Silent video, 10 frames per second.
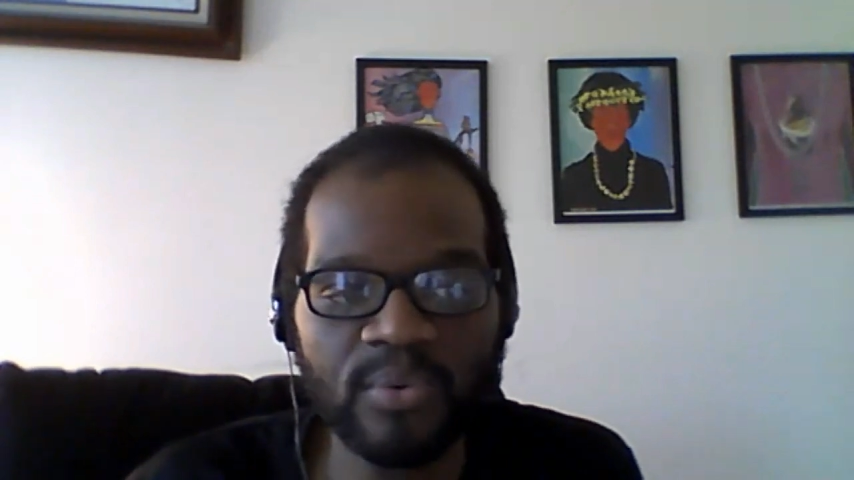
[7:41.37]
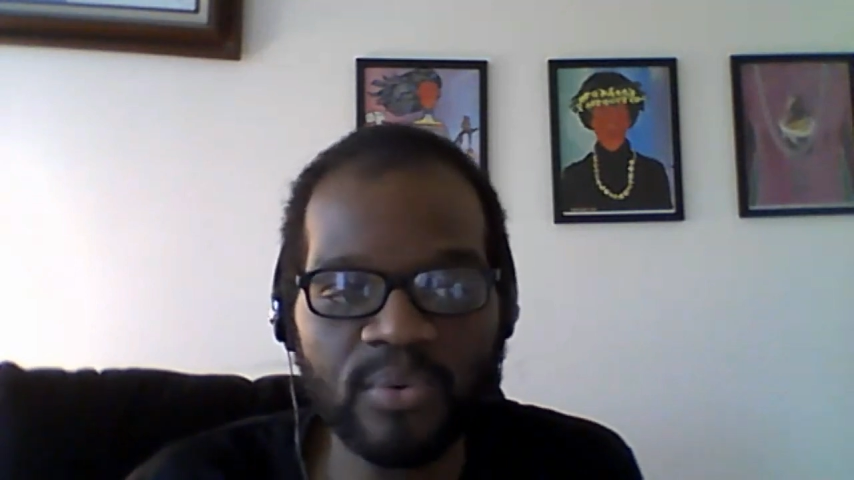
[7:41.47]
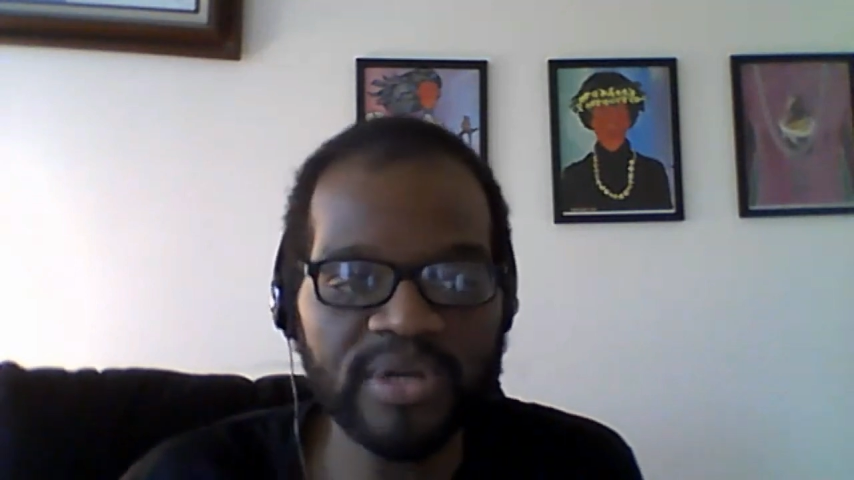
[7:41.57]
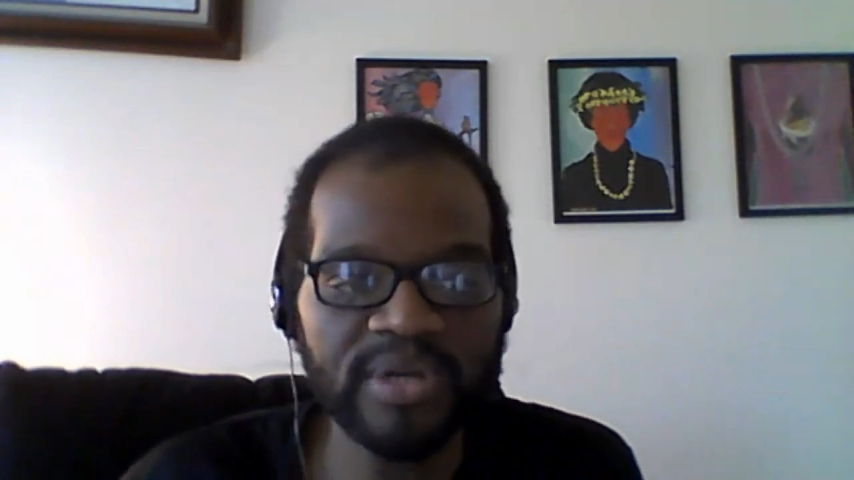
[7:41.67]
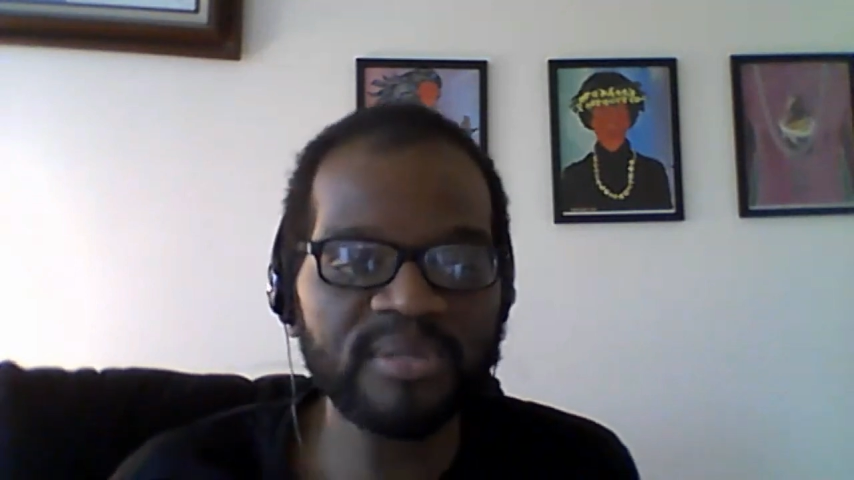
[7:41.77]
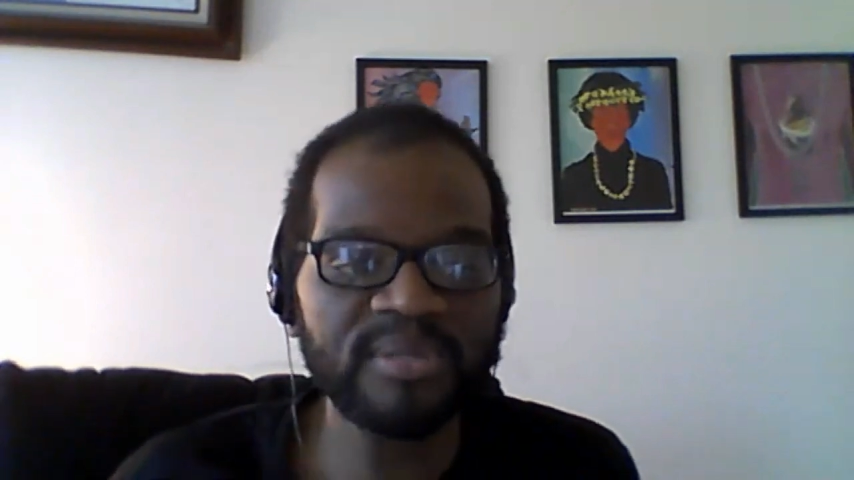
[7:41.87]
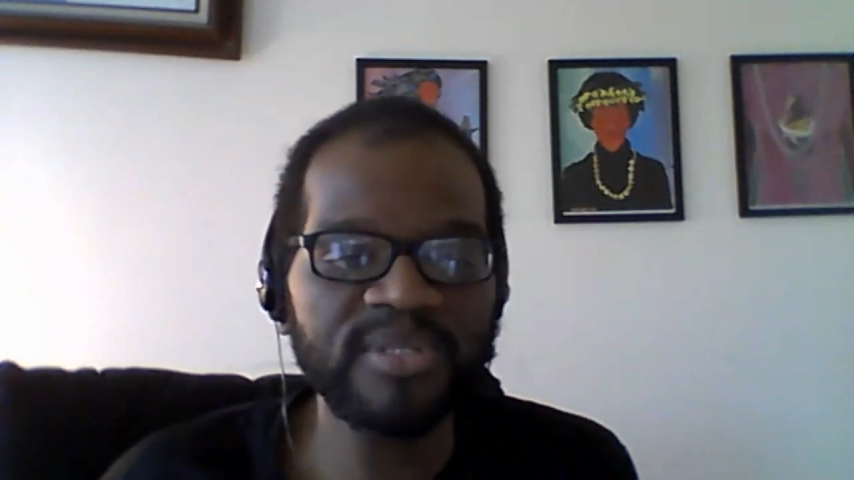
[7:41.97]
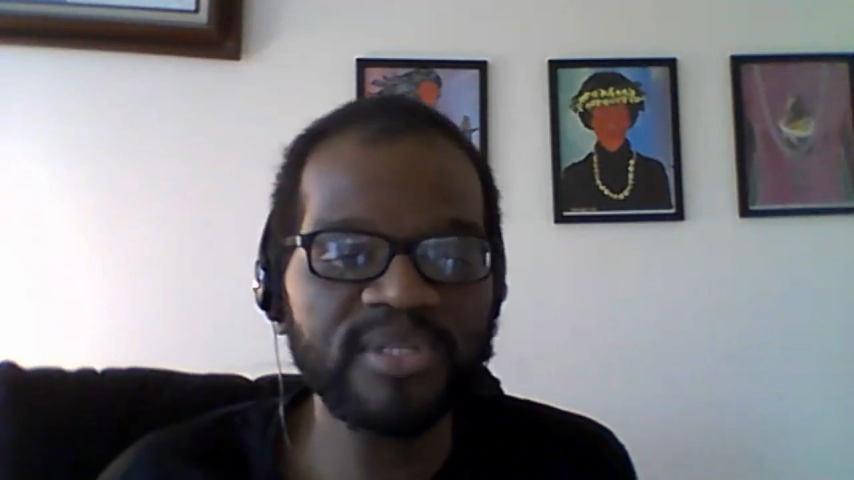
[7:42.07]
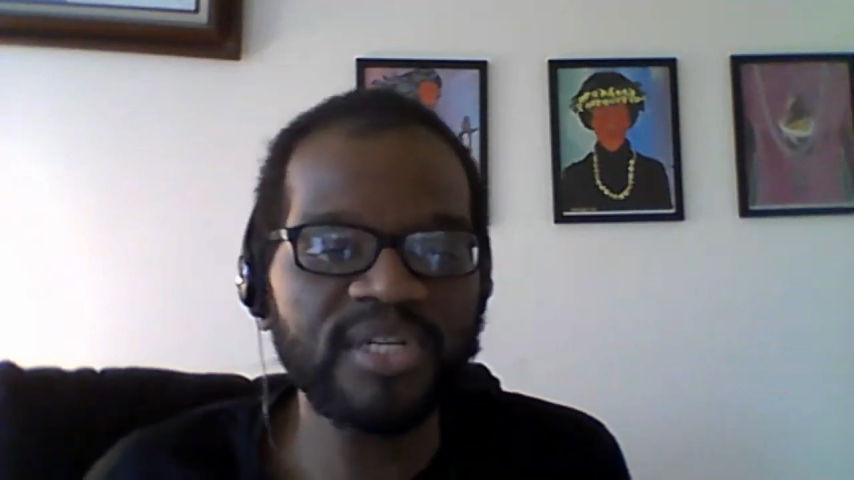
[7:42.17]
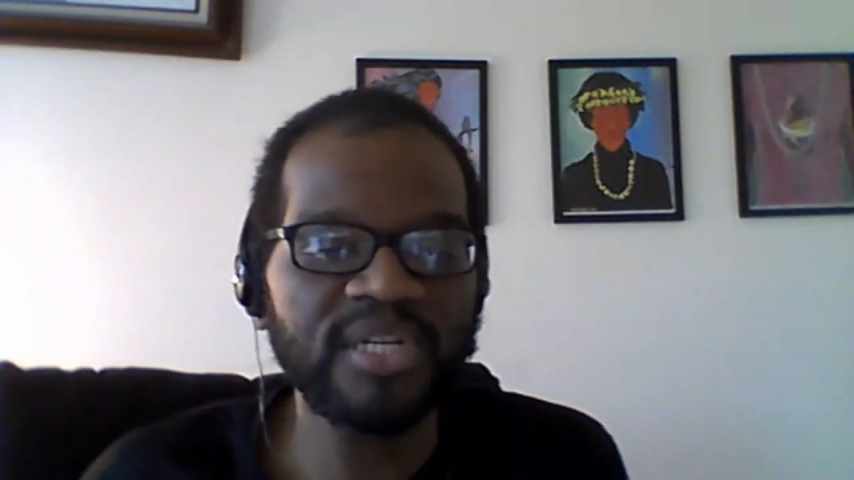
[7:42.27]
what are some
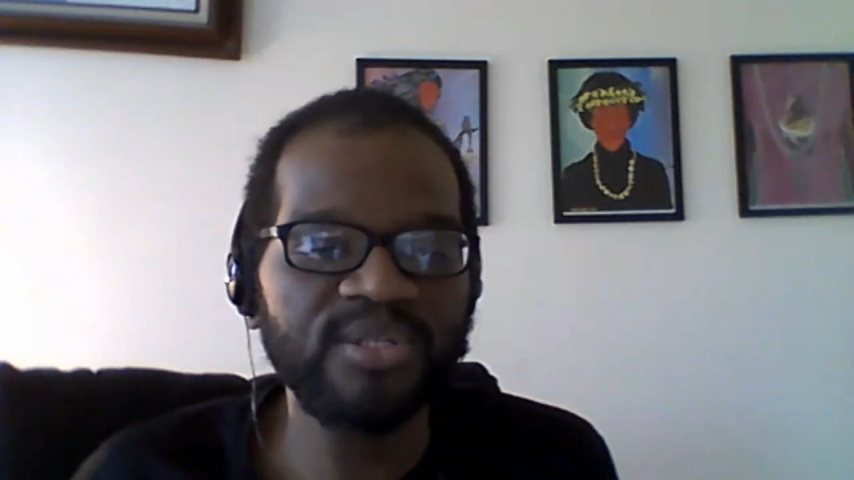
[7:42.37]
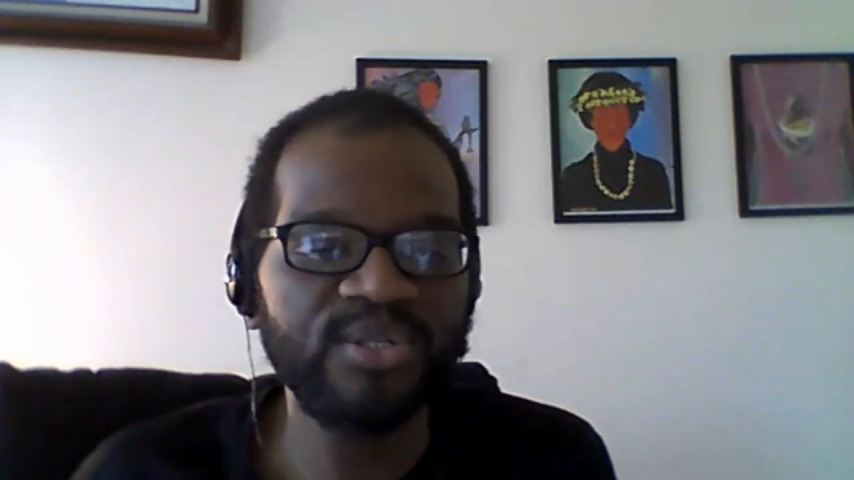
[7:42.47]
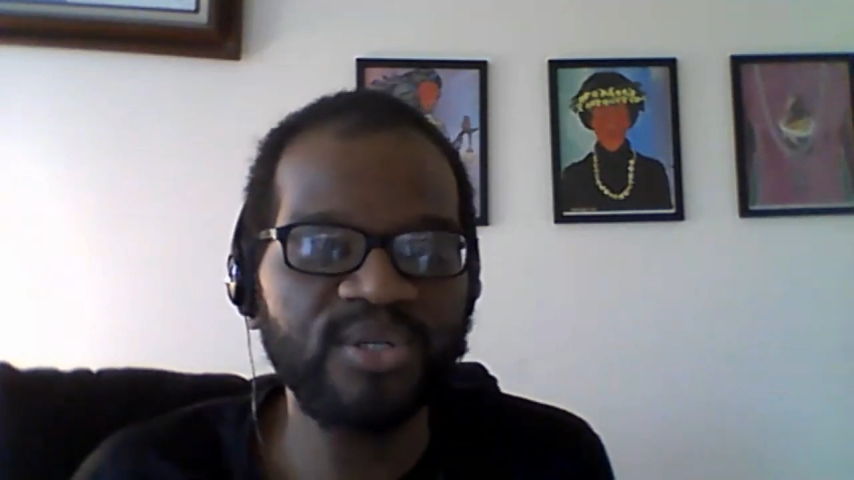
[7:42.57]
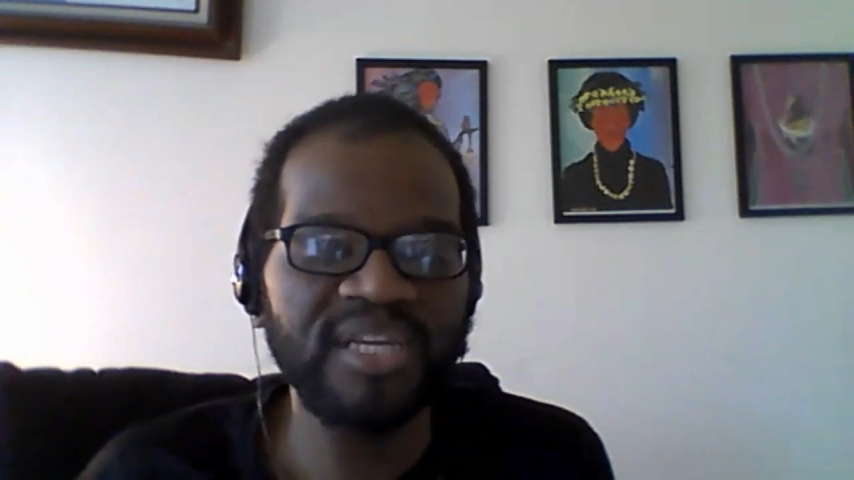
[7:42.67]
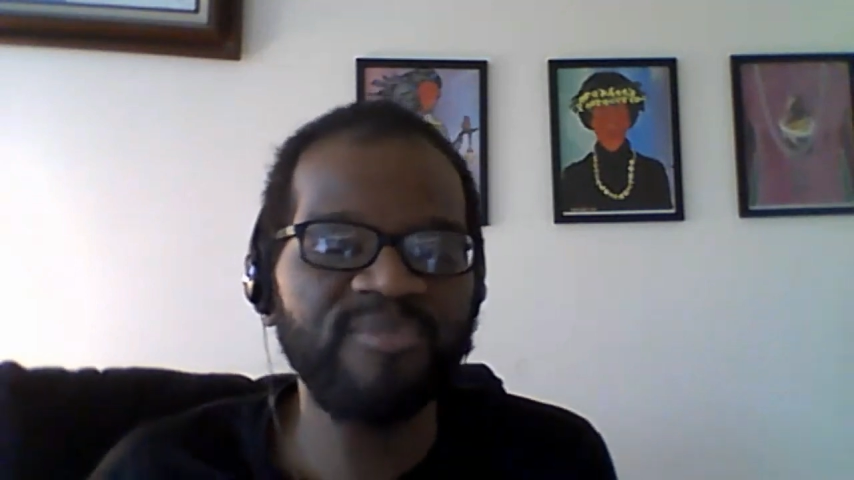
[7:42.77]
suggestions you can